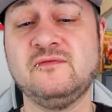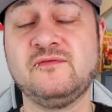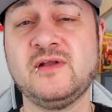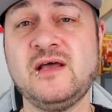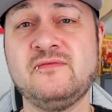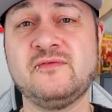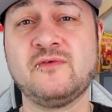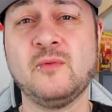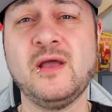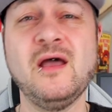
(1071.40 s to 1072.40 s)
flavour
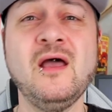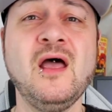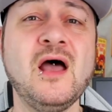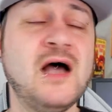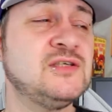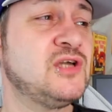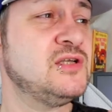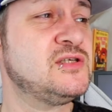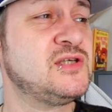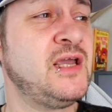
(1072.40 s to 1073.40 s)
from it. As you
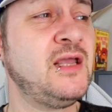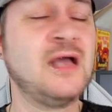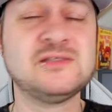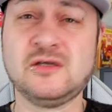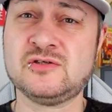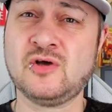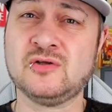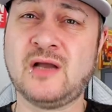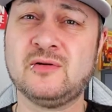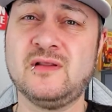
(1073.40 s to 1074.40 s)
can see, as you saw
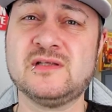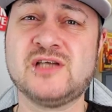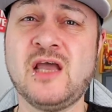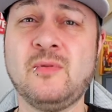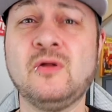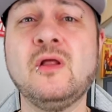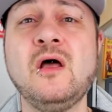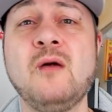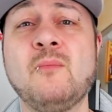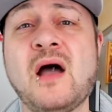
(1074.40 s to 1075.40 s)
down at the table,
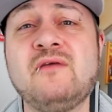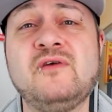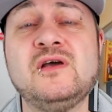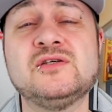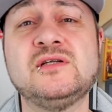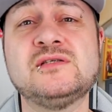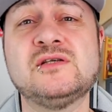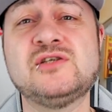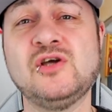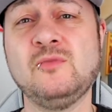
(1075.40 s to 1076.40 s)
my version is
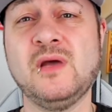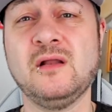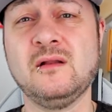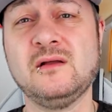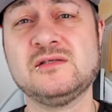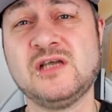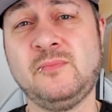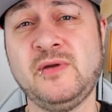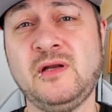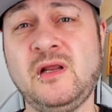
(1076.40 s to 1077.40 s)
the 2mm
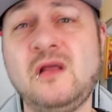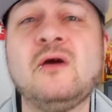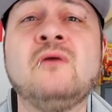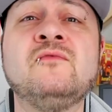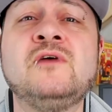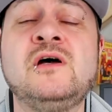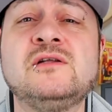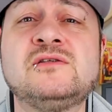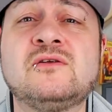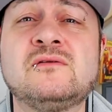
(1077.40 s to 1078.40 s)
TPD